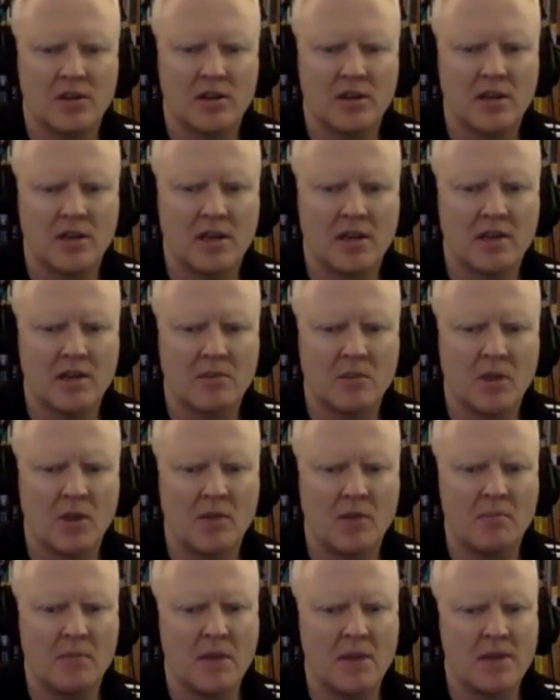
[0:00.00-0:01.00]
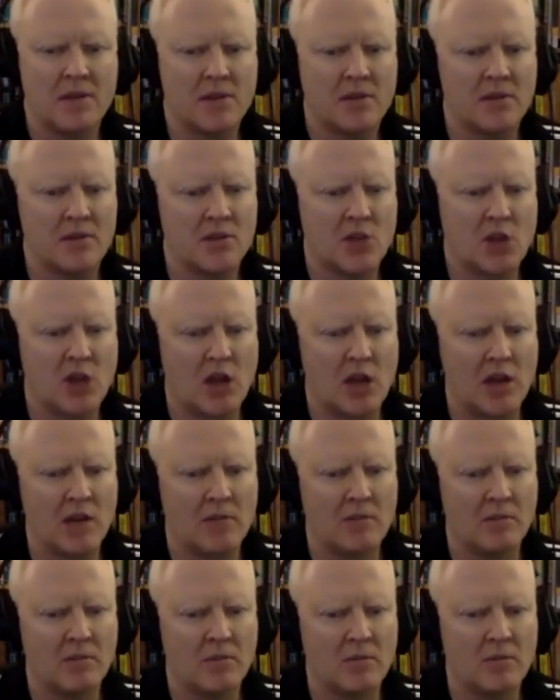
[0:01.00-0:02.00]
and my methadone
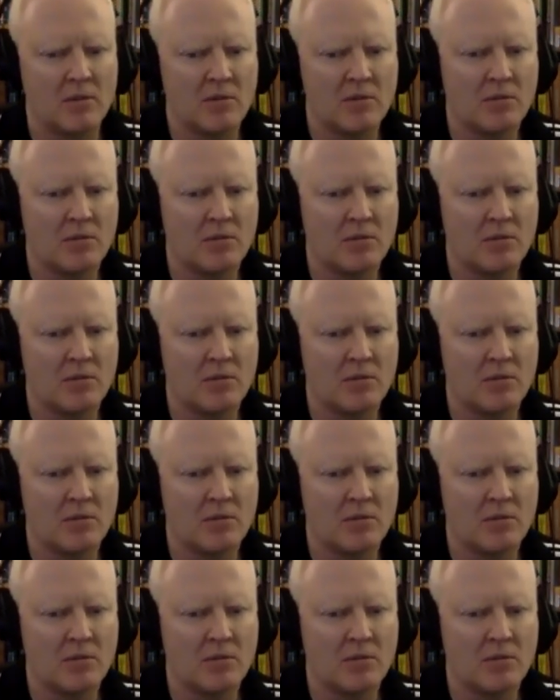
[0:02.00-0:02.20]
time